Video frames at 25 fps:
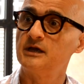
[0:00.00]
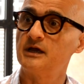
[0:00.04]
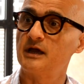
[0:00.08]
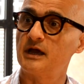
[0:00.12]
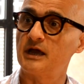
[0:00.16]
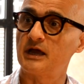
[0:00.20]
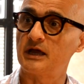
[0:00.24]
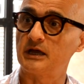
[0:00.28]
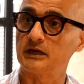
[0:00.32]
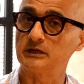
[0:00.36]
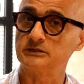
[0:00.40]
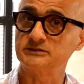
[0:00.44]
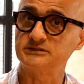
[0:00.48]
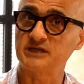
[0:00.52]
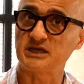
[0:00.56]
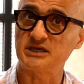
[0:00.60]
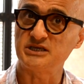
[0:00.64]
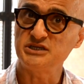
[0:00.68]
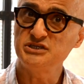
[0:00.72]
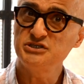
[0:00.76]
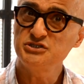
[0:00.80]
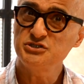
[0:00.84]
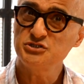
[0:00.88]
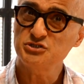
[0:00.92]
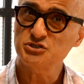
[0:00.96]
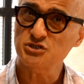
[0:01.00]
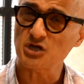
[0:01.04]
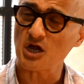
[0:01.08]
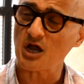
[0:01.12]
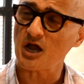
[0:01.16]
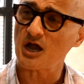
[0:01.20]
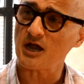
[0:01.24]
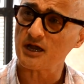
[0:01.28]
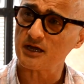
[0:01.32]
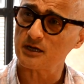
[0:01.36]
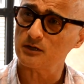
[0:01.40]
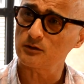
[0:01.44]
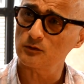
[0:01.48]
Uh, the
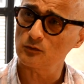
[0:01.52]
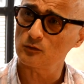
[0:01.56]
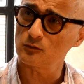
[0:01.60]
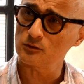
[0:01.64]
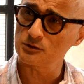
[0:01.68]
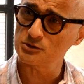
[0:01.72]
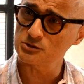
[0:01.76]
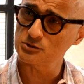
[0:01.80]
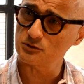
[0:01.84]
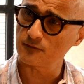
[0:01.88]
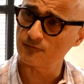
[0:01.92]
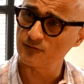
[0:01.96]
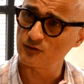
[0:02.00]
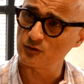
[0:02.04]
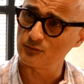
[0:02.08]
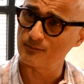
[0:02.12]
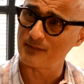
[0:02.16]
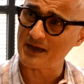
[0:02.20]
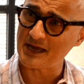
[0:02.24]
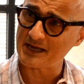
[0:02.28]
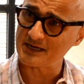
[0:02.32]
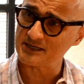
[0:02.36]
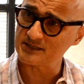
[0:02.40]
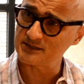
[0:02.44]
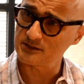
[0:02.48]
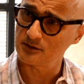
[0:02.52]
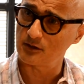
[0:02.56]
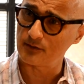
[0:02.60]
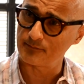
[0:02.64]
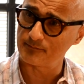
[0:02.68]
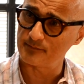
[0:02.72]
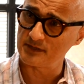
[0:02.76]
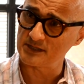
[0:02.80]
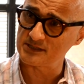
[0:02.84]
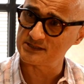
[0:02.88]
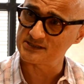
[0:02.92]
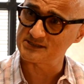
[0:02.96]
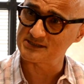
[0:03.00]
entire knowledge of humanity on
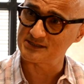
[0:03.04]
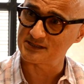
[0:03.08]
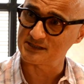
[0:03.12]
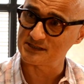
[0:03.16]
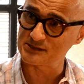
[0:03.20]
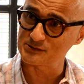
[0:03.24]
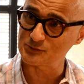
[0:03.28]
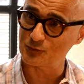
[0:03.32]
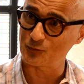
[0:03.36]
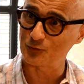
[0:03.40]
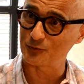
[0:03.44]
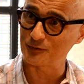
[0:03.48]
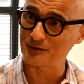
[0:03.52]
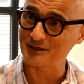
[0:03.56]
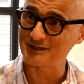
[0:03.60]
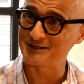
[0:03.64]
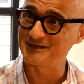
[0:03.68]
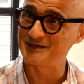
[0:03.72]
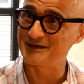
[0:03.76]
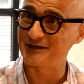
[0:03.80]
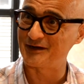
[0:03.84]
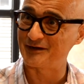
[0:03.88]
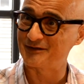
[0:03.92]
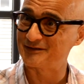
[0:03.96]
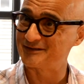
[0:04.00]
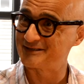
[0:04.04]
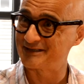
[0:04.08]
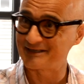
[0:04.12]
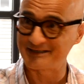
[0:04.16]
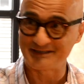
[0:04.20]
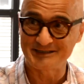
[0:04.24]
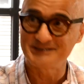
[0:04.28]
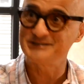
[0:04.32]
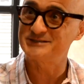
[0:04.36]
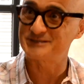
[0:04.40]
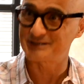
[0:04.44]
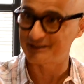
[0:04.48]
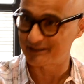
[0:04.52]
medicine is already on the
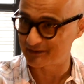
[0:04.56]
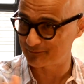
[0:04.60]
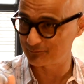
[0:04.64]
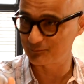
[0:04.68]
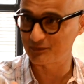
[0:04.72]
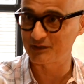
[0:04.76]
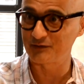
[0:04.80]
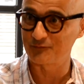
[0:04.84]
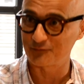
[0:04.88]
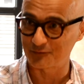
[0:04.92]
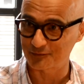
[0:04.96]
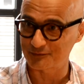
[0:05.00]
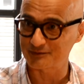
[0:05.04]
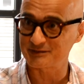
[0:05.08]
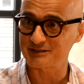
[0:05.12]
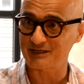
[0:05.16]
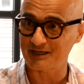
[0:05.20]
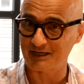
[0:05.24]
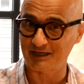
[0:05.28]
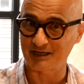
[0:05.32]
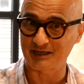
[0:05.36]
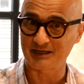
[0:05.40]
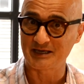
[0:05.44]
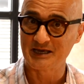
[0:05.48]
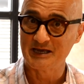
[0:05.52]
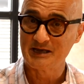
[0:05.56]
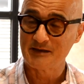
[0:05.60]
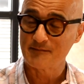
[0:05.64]
internet, give or take.